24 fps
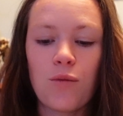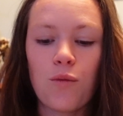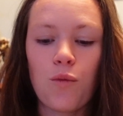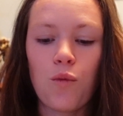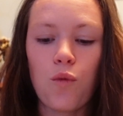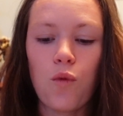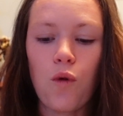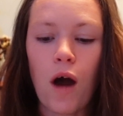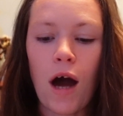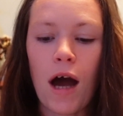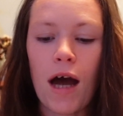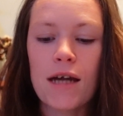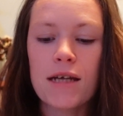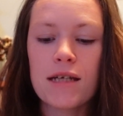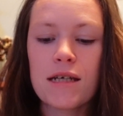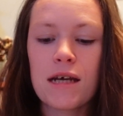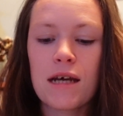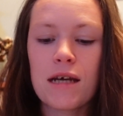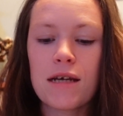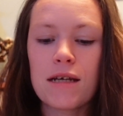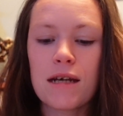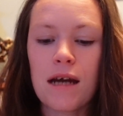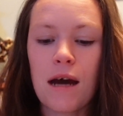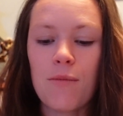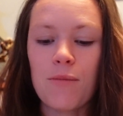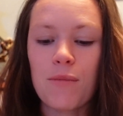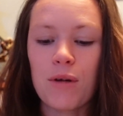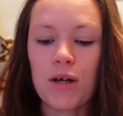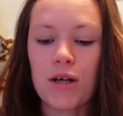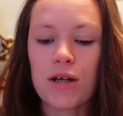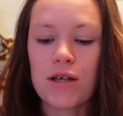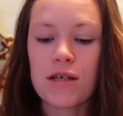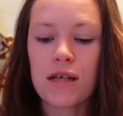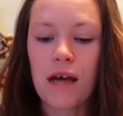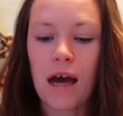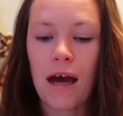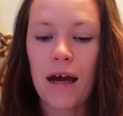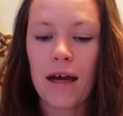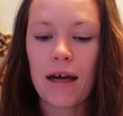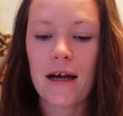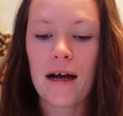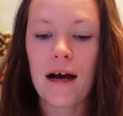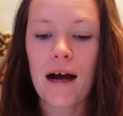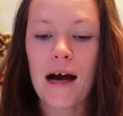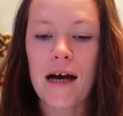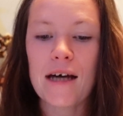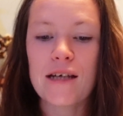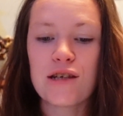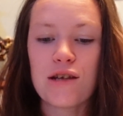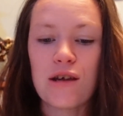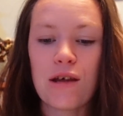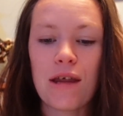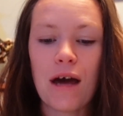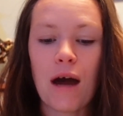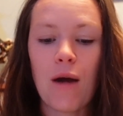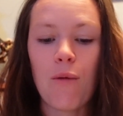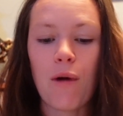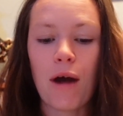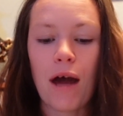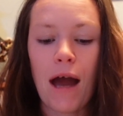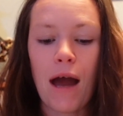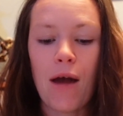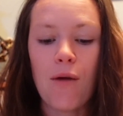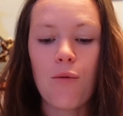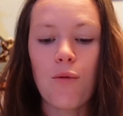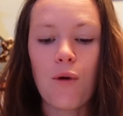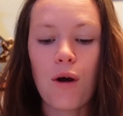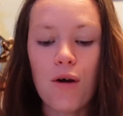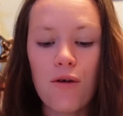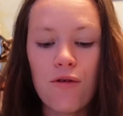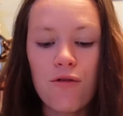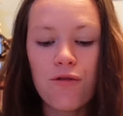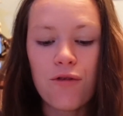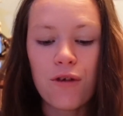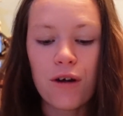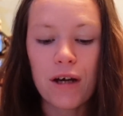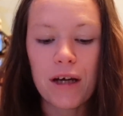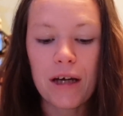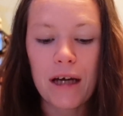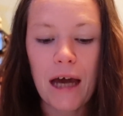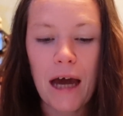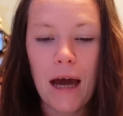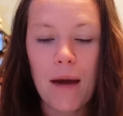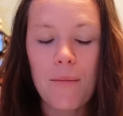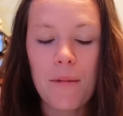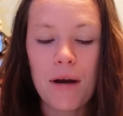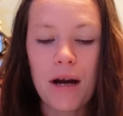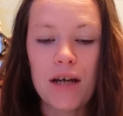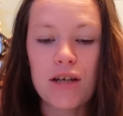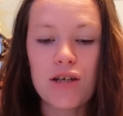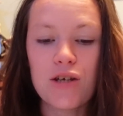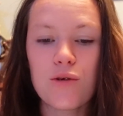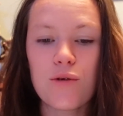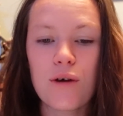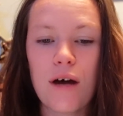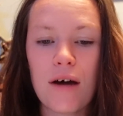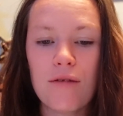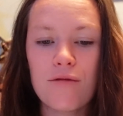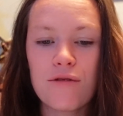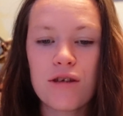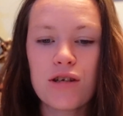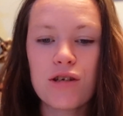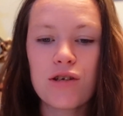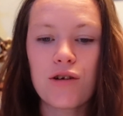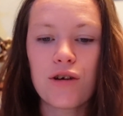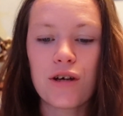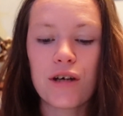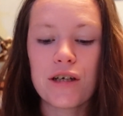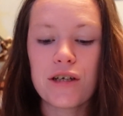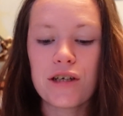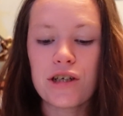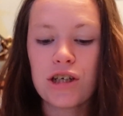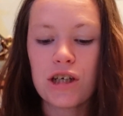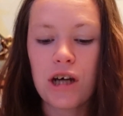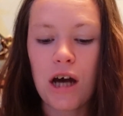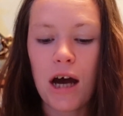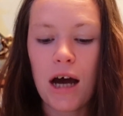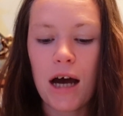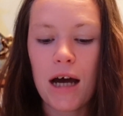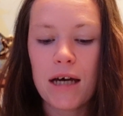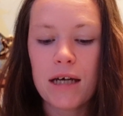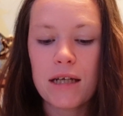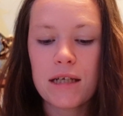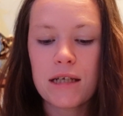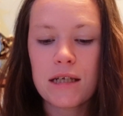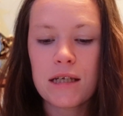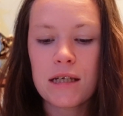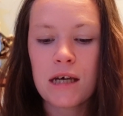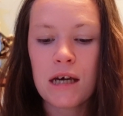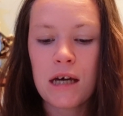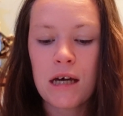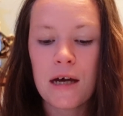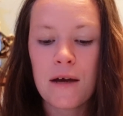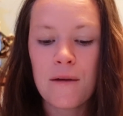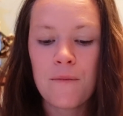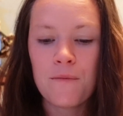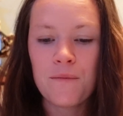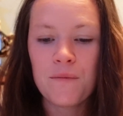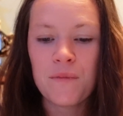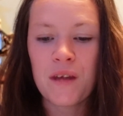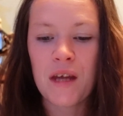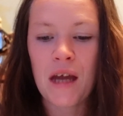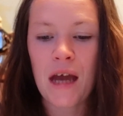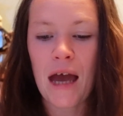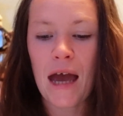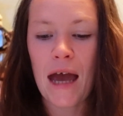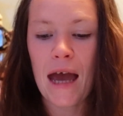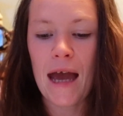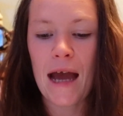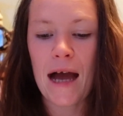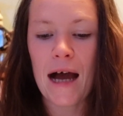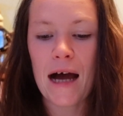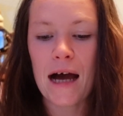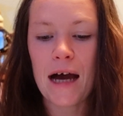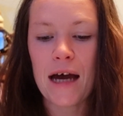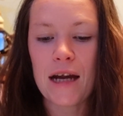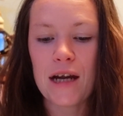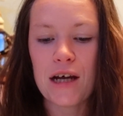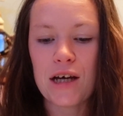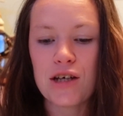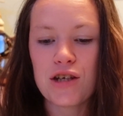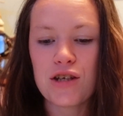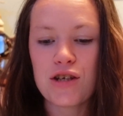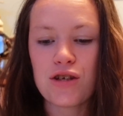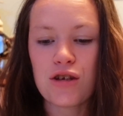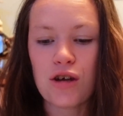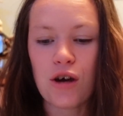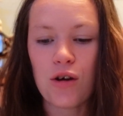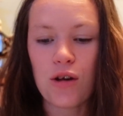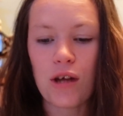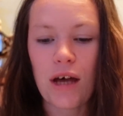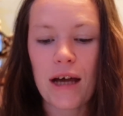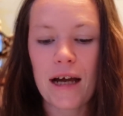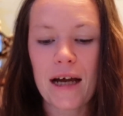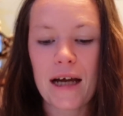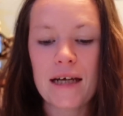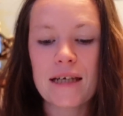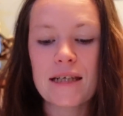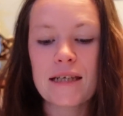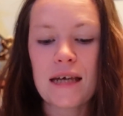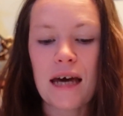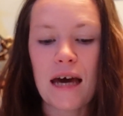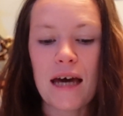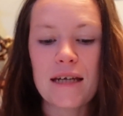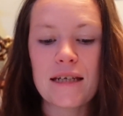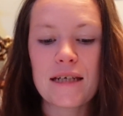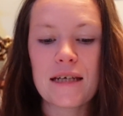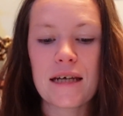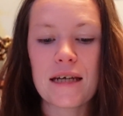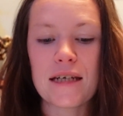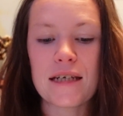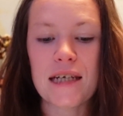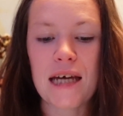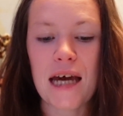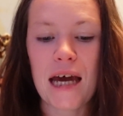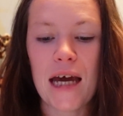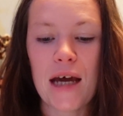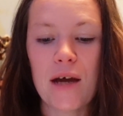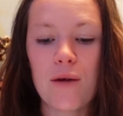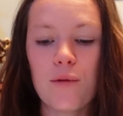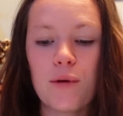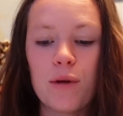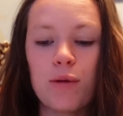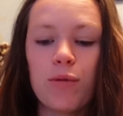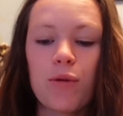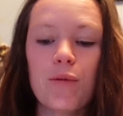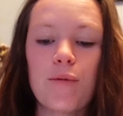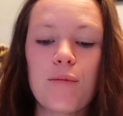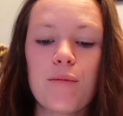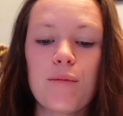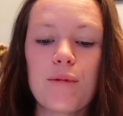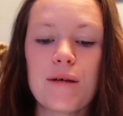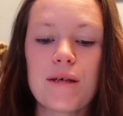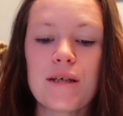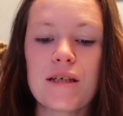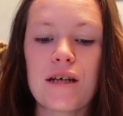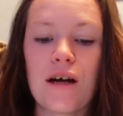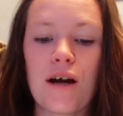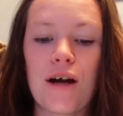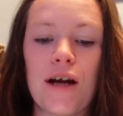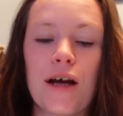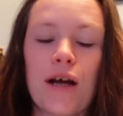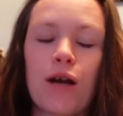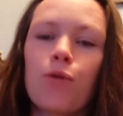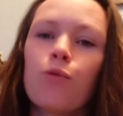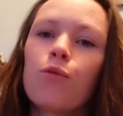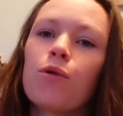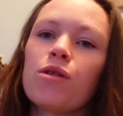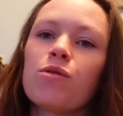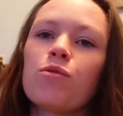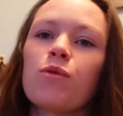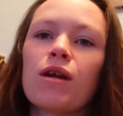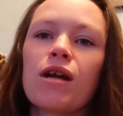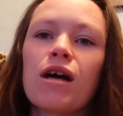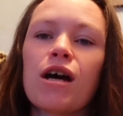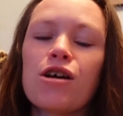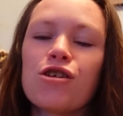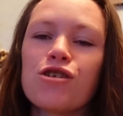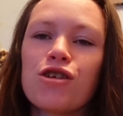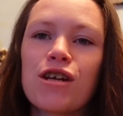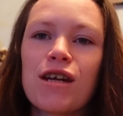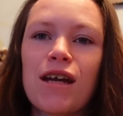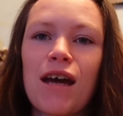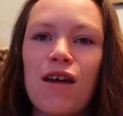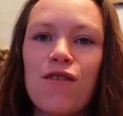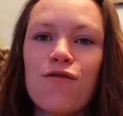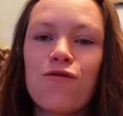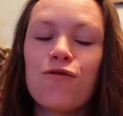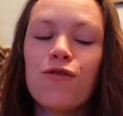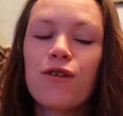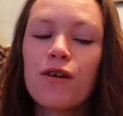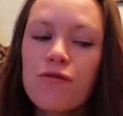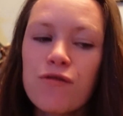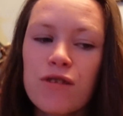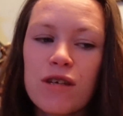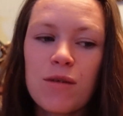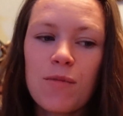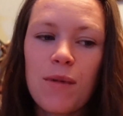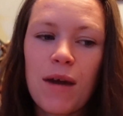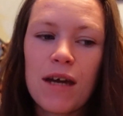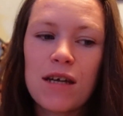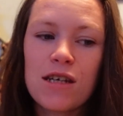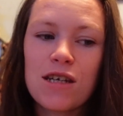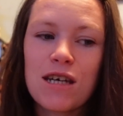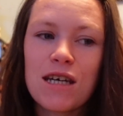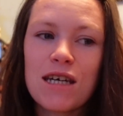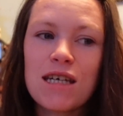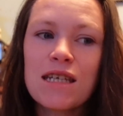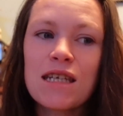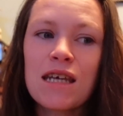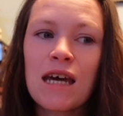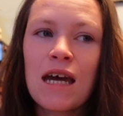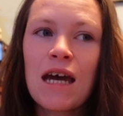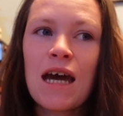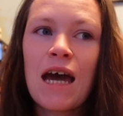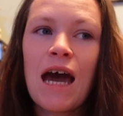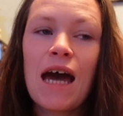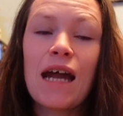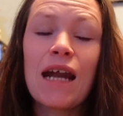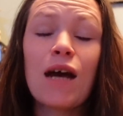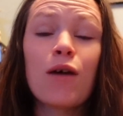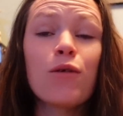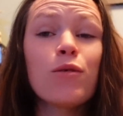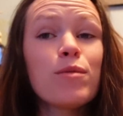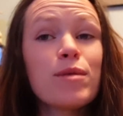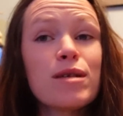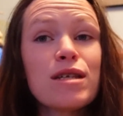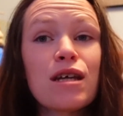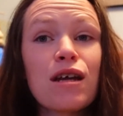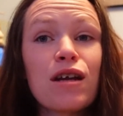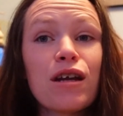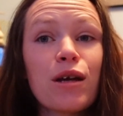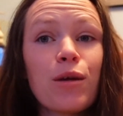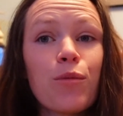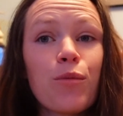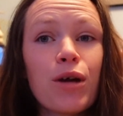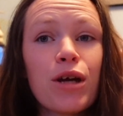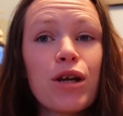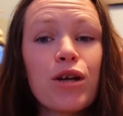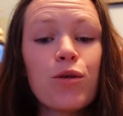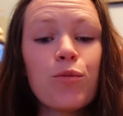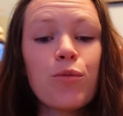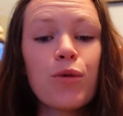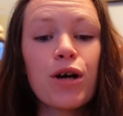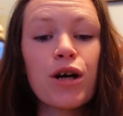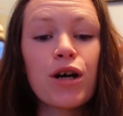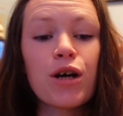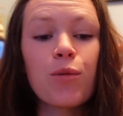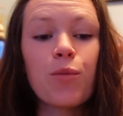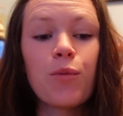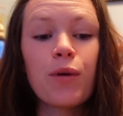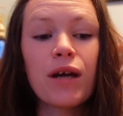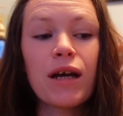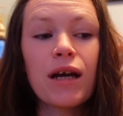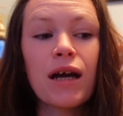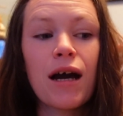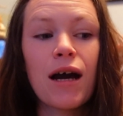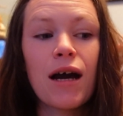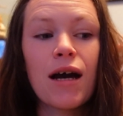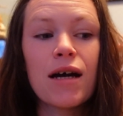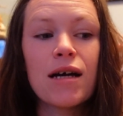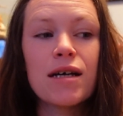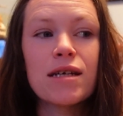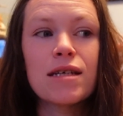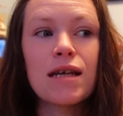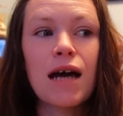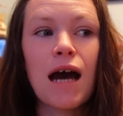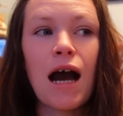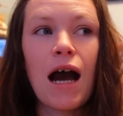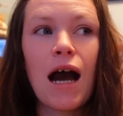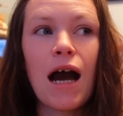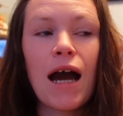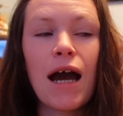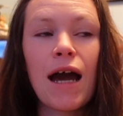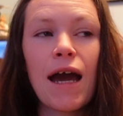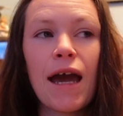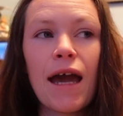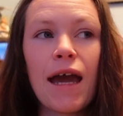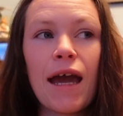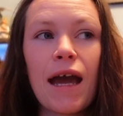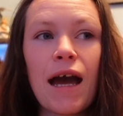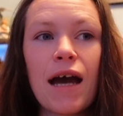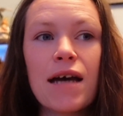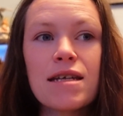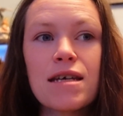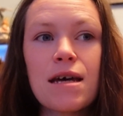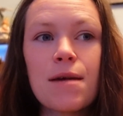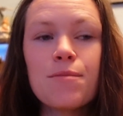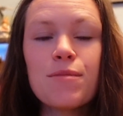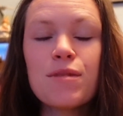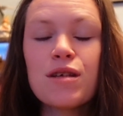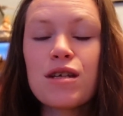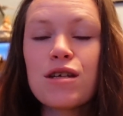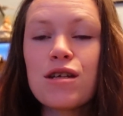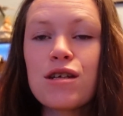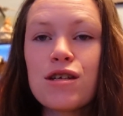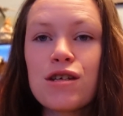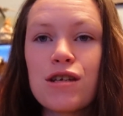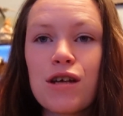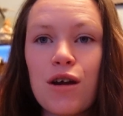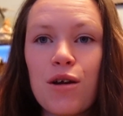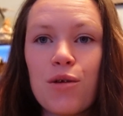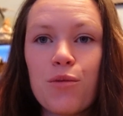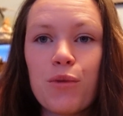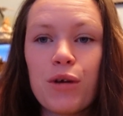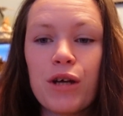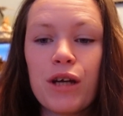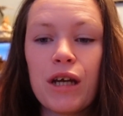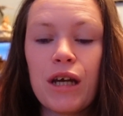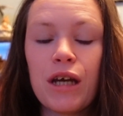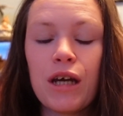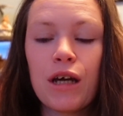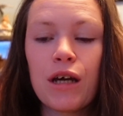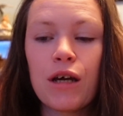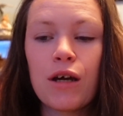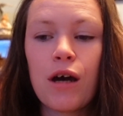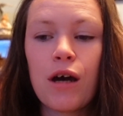what numbers I got so that way I won't forget, but I do have the screenshots. And so like I said, today we will be starting with 150 pages, and I will be starting a brand new book because I attempted to start reading